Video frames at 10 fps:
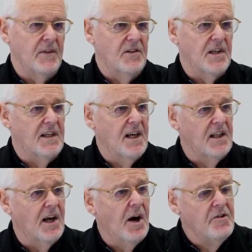to
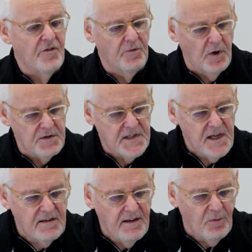kill 100. What does
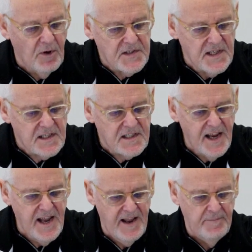he do? What's it
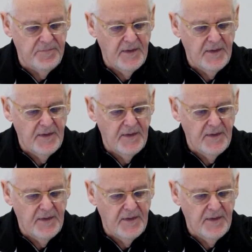say?